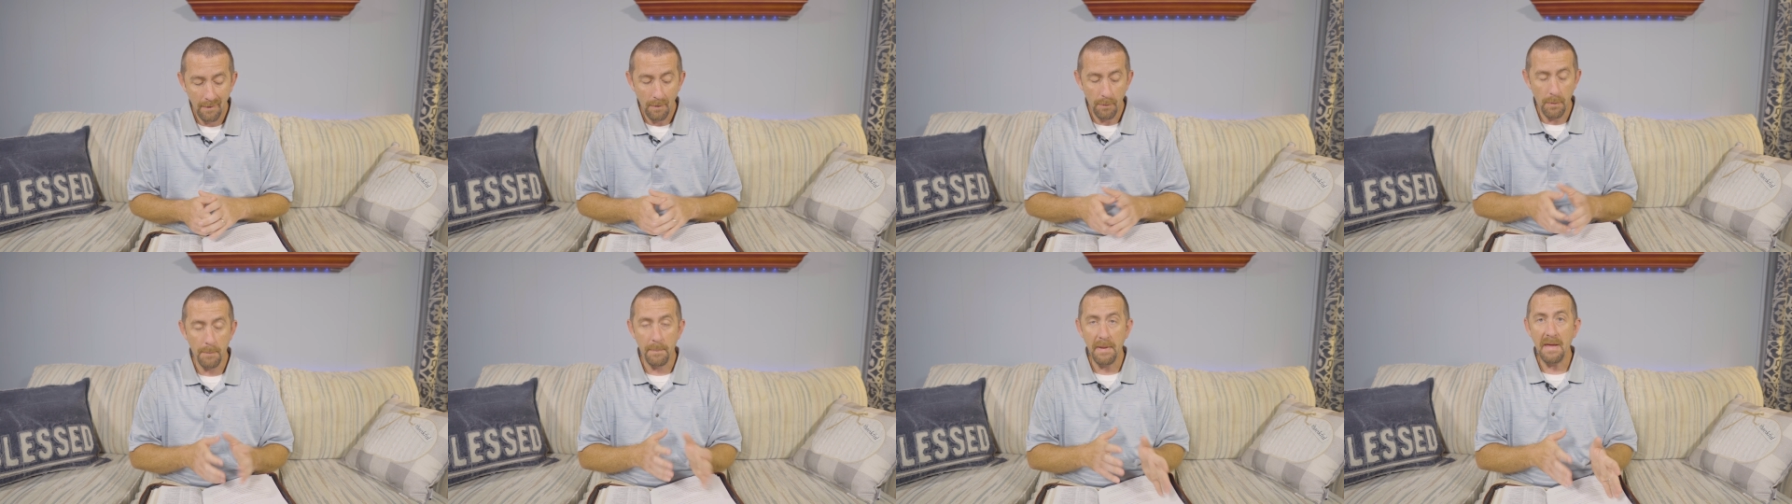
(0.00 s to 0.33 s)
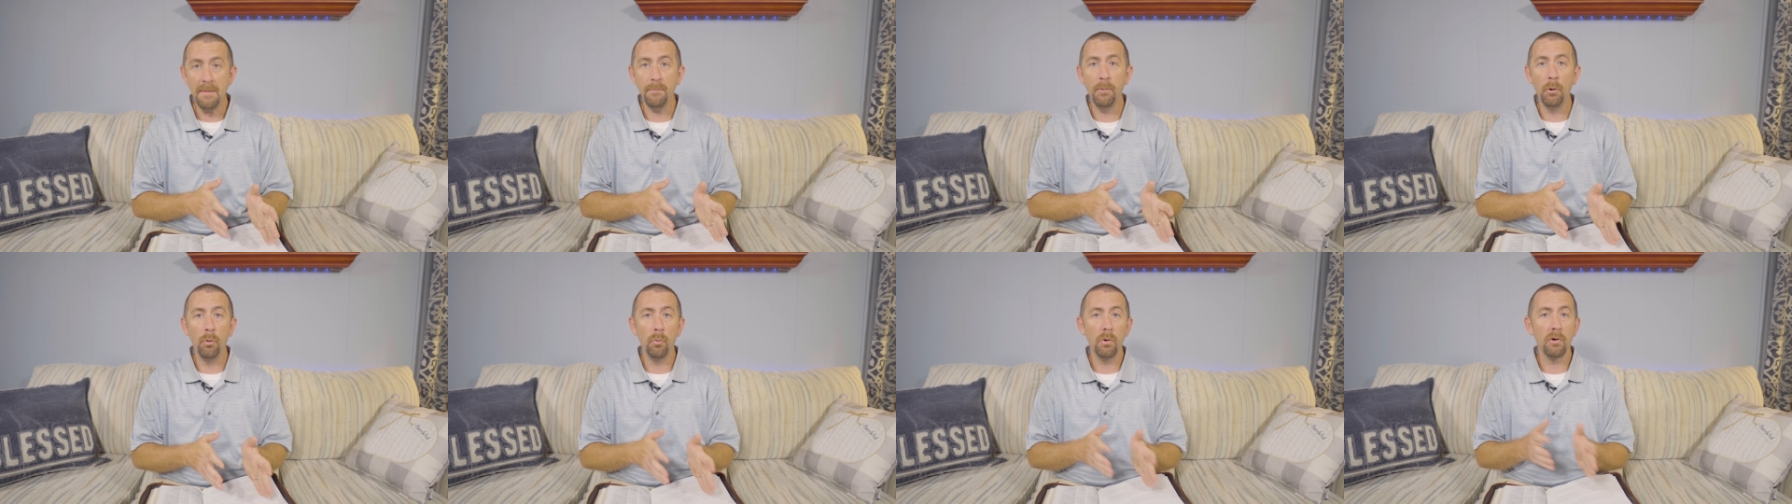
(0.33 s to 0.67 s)
the
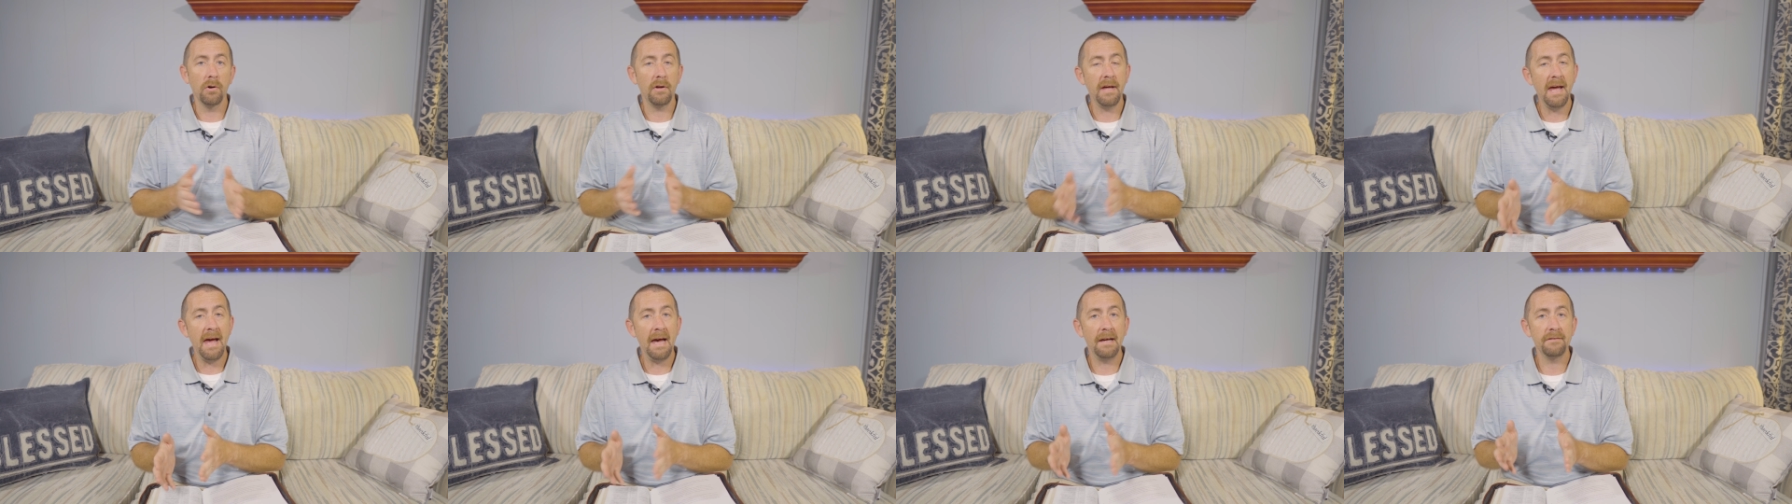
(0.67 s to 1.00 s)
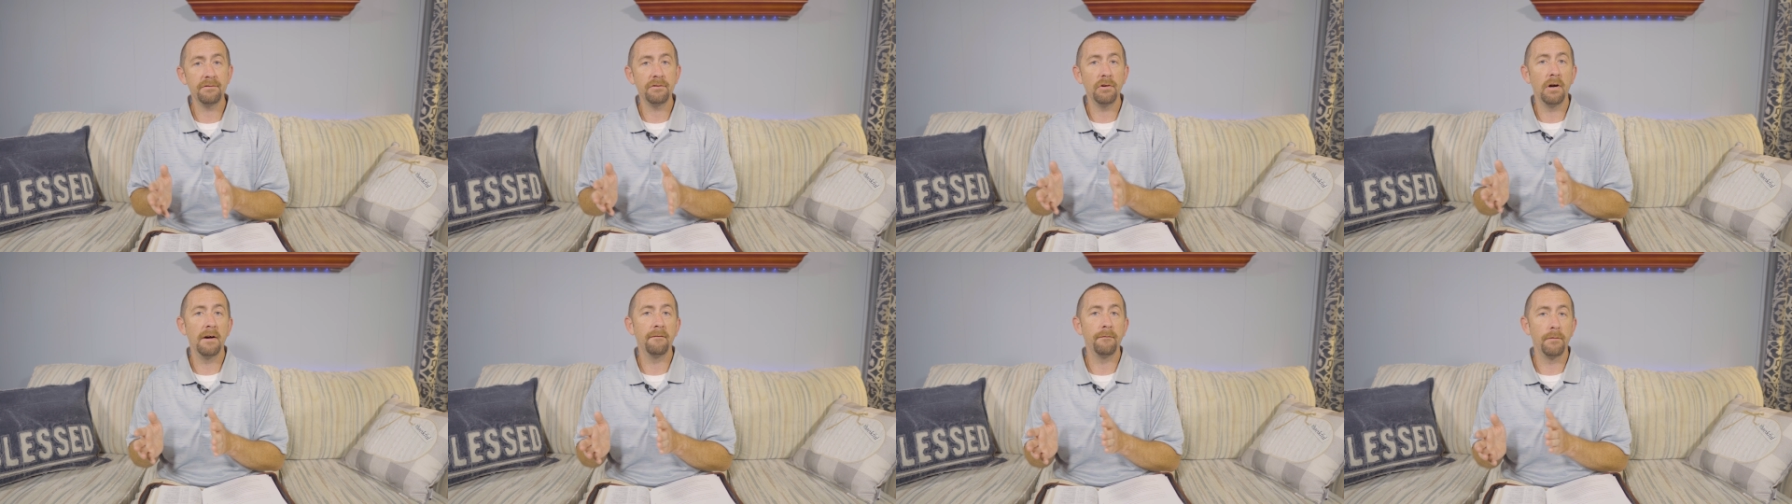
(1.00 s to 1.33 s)
people will
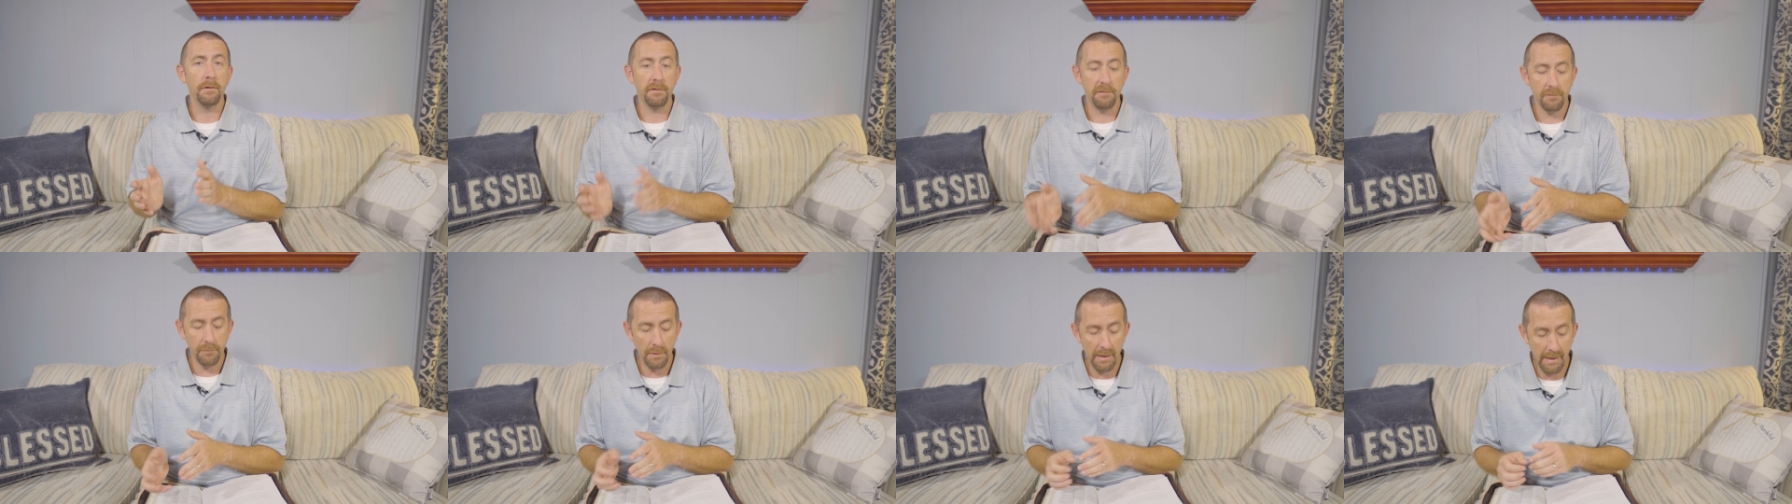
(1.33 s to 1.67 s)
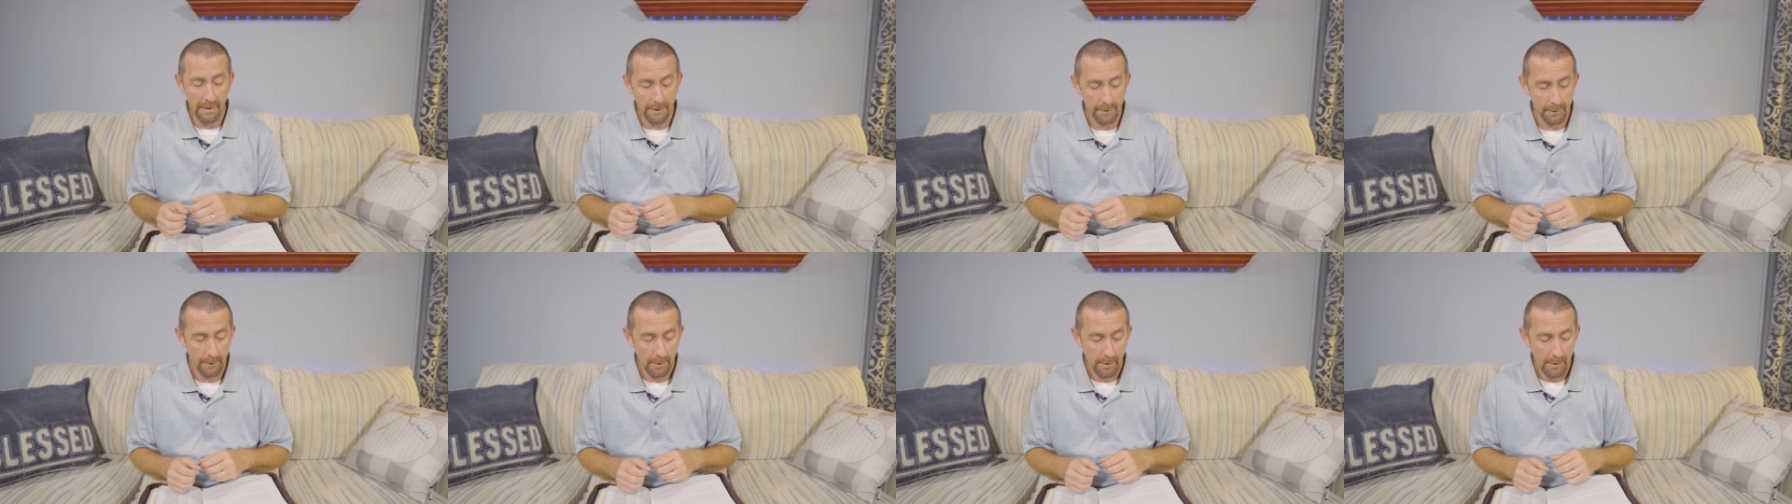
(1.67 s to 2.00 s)
cast off
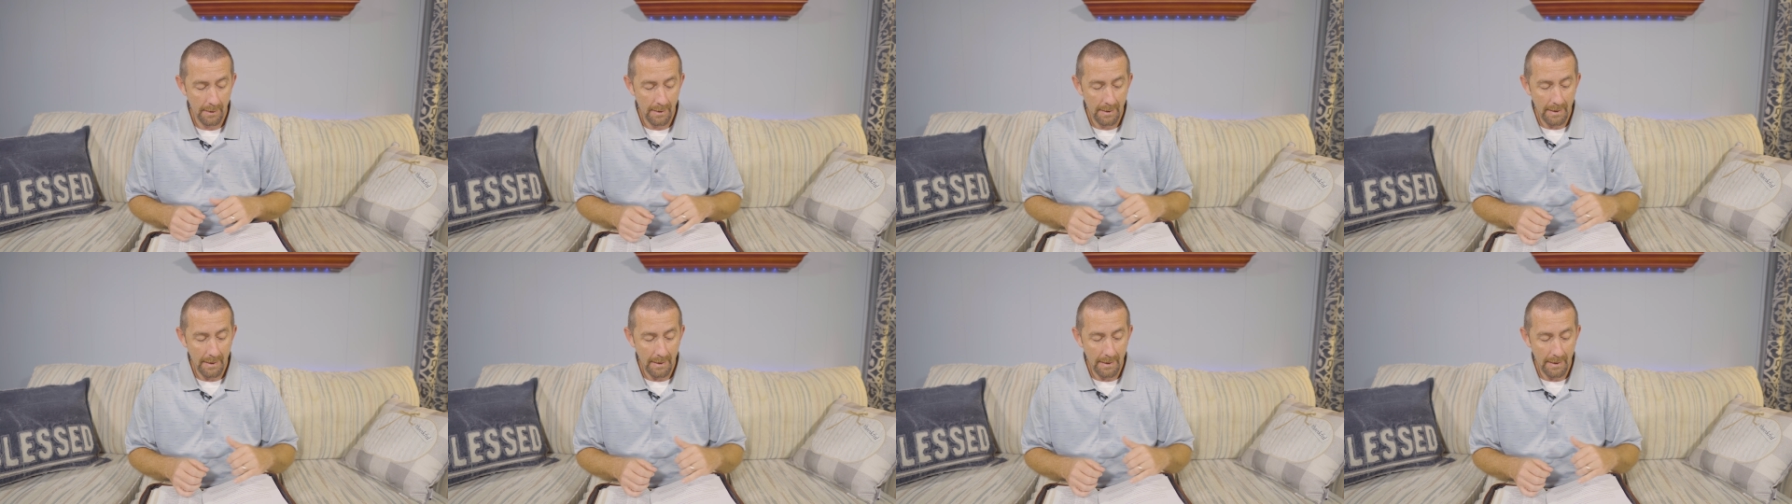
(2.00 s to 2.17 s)
restraint.